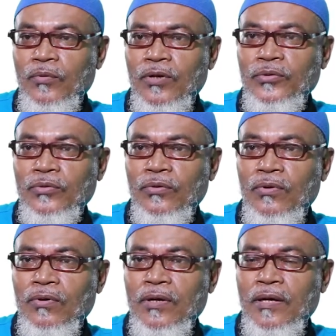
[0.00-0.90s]
what you
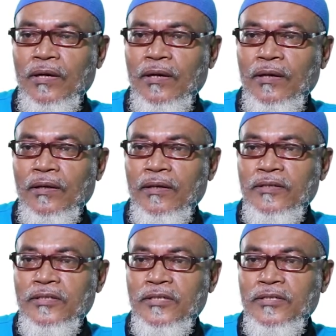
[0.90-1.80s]
call an
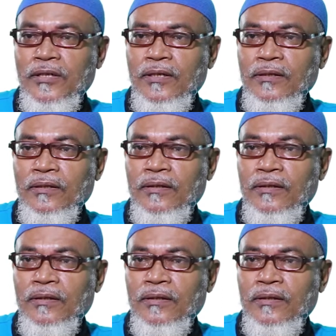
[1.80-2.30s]
integer,